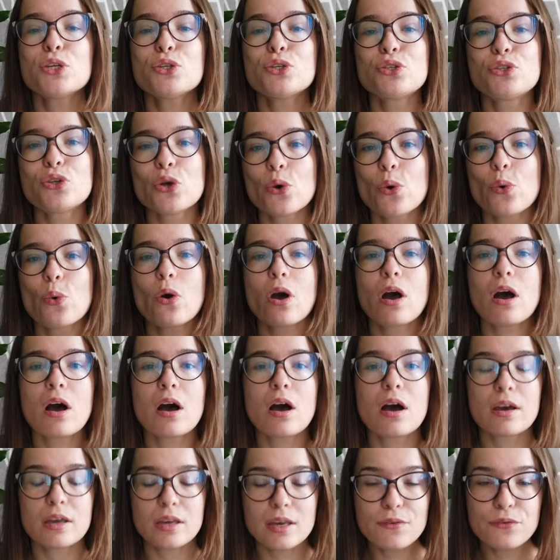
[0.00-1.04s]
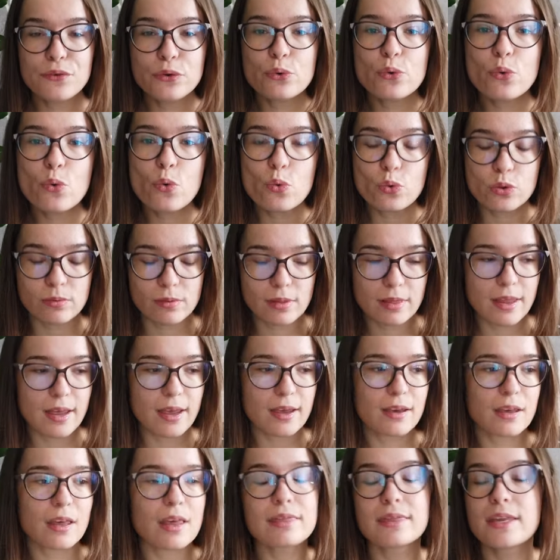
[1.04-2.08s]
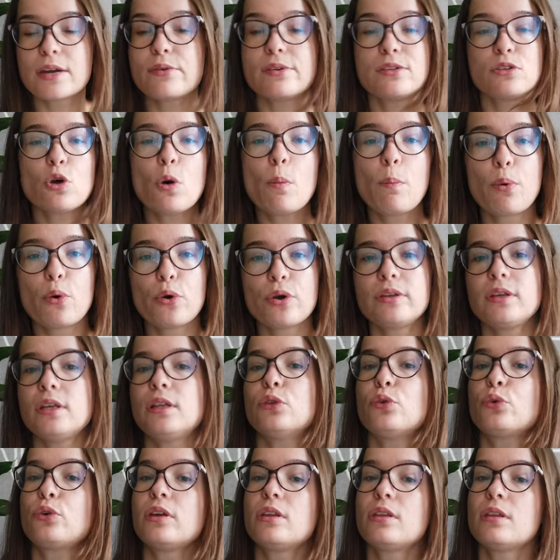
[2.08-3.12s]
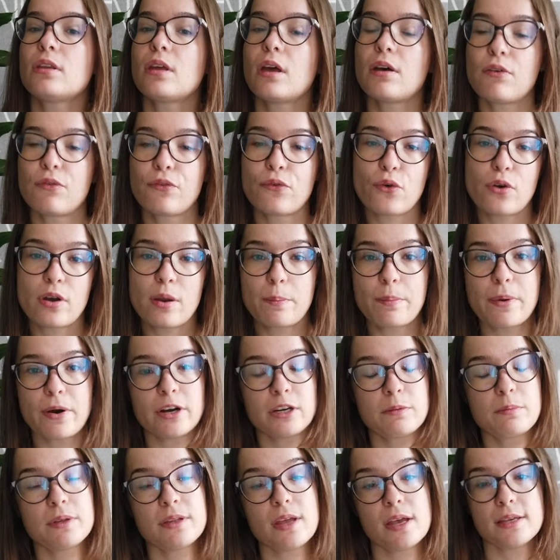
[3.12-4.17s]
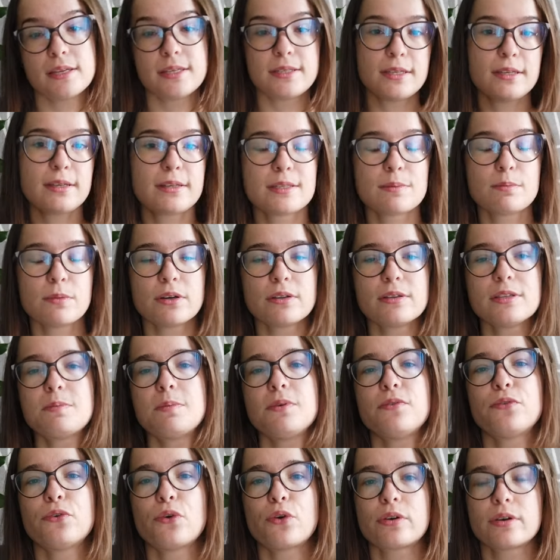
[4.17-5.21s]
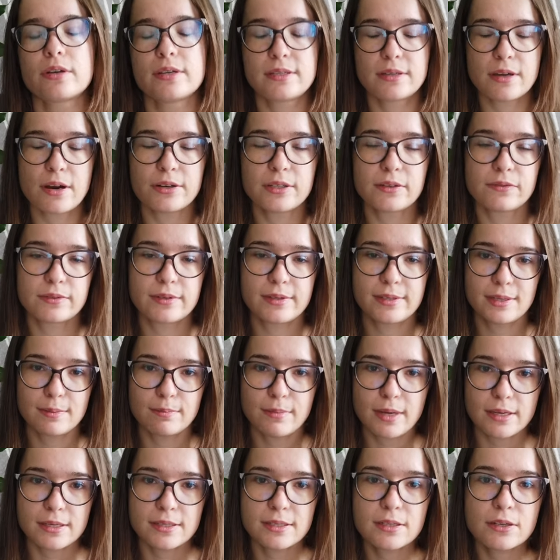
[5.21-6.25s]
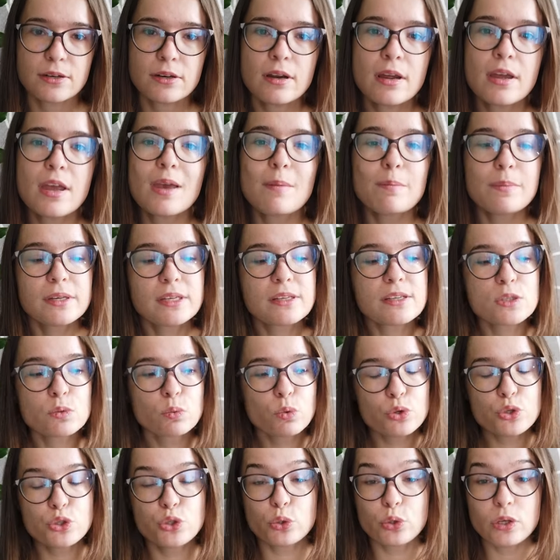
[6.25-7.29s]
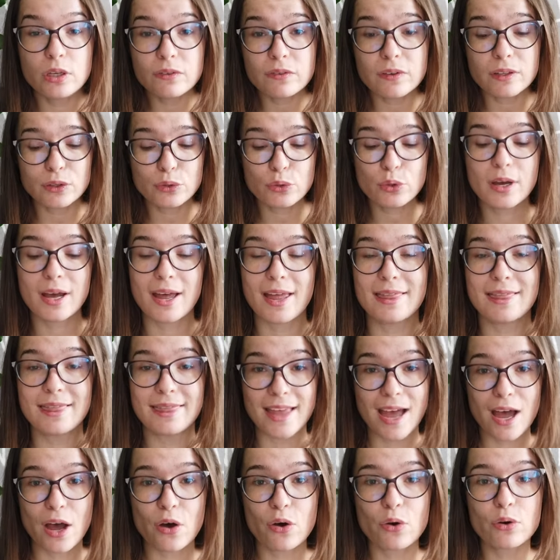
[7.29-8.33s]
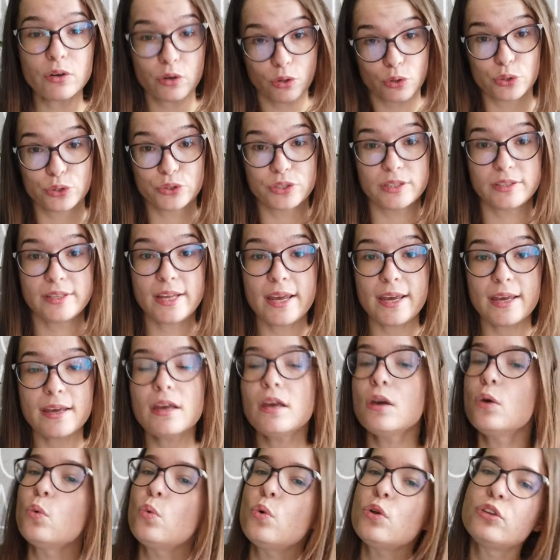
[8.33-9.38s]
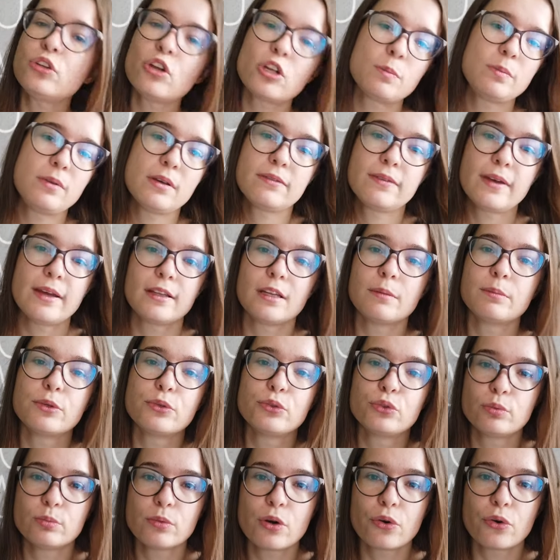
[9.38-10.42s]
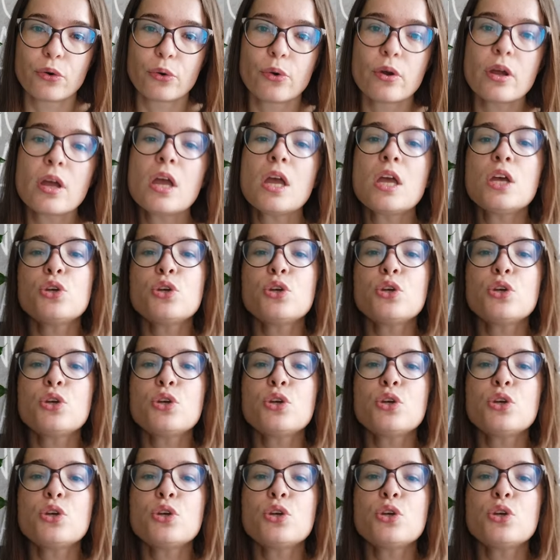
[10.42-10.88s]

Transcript: So there is no point in looking for an apartment 6 months before the start of the semester, because what you even look now or today will not be available tomorrow.